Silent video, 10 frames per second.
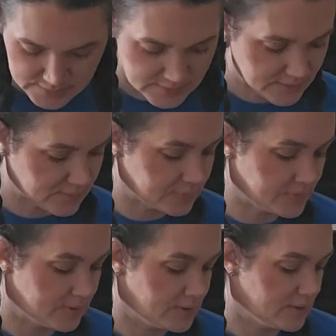So
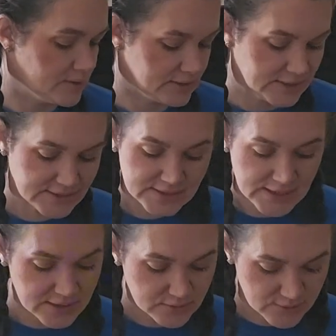it doesn't
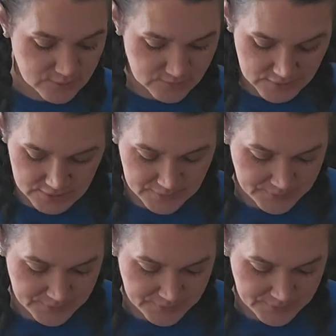take long